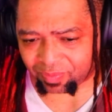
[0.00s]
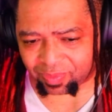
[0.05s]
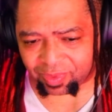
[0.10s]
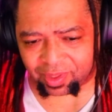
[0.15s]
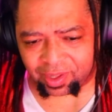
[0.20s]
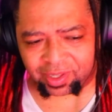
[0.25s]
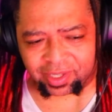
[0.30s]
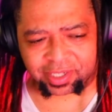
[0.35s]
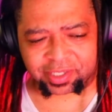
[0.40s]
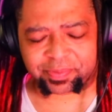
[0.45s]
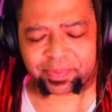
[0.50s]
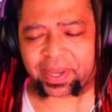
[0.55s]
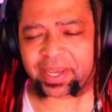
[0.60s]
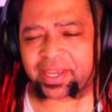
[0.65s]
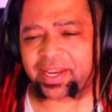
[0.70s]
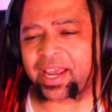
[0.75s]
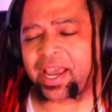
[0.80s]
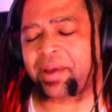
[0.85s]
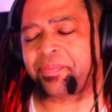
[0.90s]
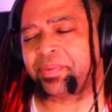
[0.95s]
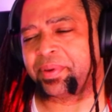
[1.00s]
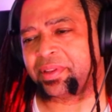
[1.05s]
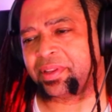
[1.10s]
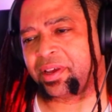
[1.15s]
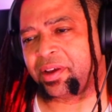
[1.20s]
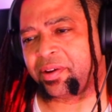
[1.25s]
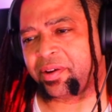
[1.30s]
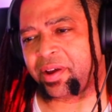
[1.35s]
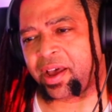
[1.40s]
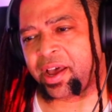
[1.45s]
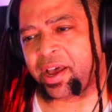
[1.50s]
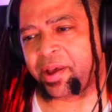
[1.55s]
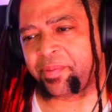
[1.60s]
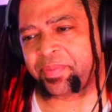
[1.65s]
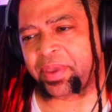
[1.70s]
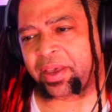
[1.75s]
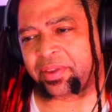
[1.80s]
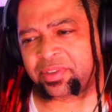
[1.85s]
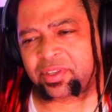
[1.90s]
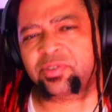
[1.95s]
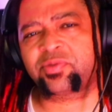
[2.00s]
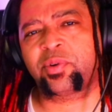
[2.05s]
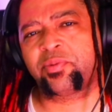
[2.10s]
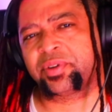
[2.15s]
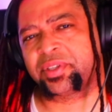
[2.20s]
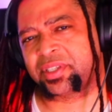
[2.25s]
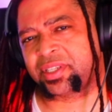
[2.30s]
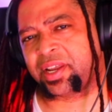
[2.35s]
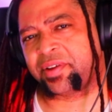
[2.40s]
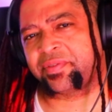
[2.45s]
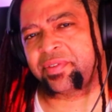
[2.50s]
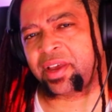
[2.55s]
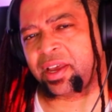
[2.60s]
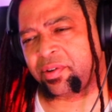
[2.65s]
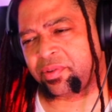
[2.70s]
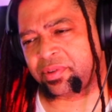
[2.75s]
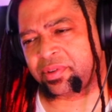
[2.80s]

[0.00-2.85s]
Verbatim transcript: Let's make it happen though. Um, yeah, this one was definitely.